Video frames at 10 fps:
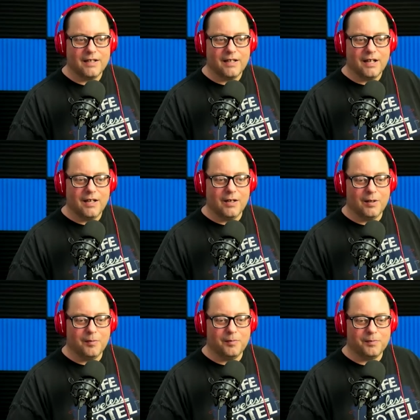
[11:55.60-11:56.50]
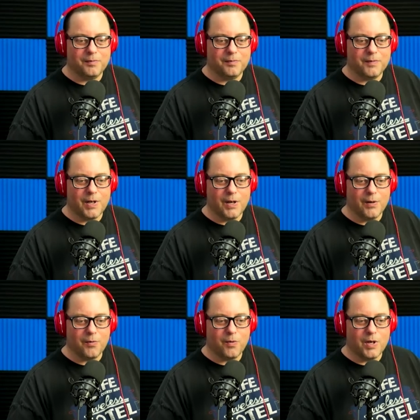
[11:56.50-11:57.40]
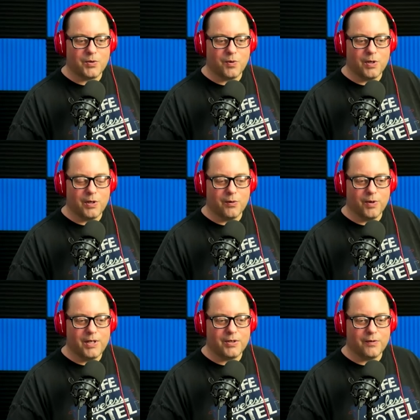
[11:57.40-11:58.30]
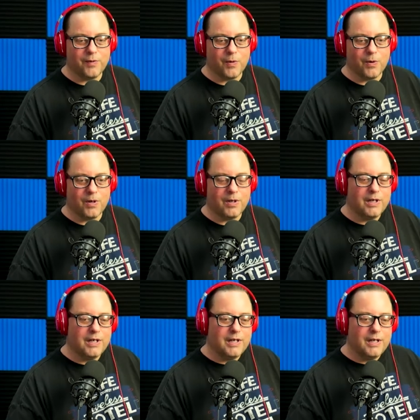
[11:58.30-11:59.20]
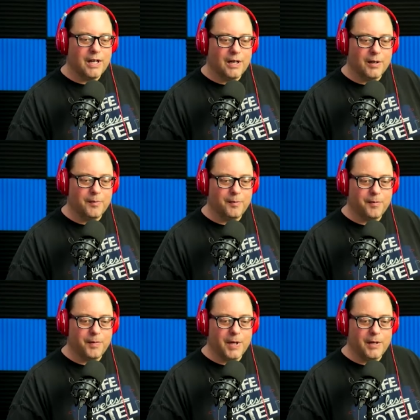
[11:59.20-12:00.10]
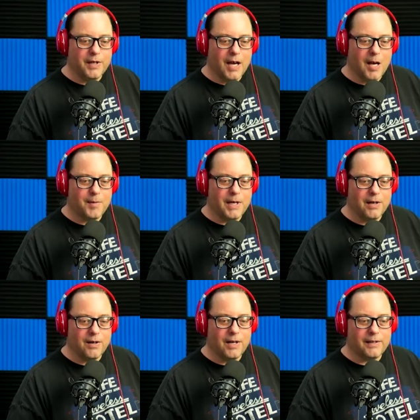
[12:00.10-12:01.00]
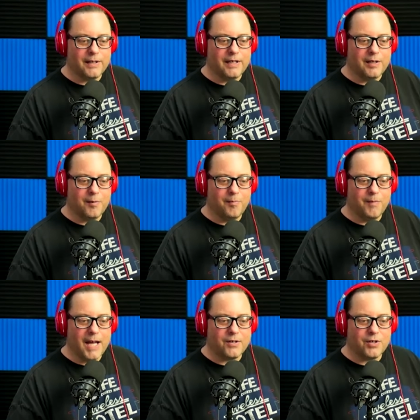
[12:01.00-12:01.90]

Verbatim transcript: Um, yeah. You know which one you're reaching for. Yeah. Um, but the habanero, I think, matching